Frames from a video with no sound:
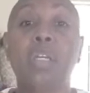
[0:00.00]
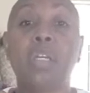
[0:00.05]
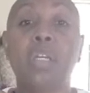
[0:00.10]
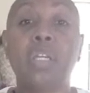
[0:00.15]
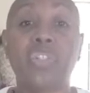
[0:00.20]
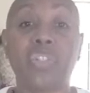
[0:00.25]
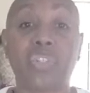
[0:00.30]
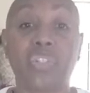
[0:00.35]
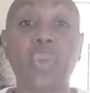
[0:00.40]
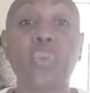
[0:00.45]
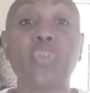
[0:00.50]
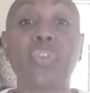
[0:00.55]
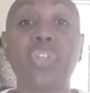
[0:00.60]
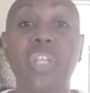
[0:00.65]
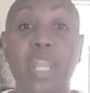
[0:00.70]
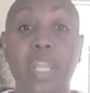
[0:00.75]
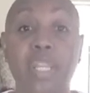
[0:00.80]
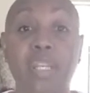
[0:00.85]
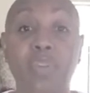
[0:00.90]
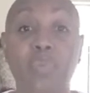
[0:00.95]

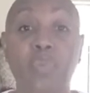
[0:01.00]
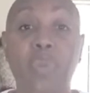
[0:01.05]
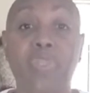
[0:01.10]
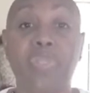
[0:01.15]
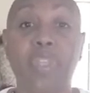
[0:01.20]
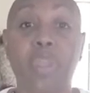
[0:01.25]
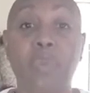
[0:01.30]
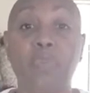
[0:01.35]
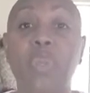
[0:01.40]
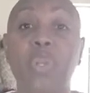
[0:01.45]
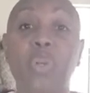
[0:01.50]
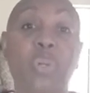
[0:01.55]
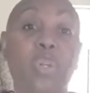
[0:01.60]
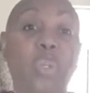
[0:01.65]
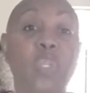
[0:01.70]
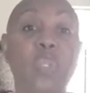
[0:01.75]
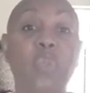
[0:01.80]
associated with them that are going to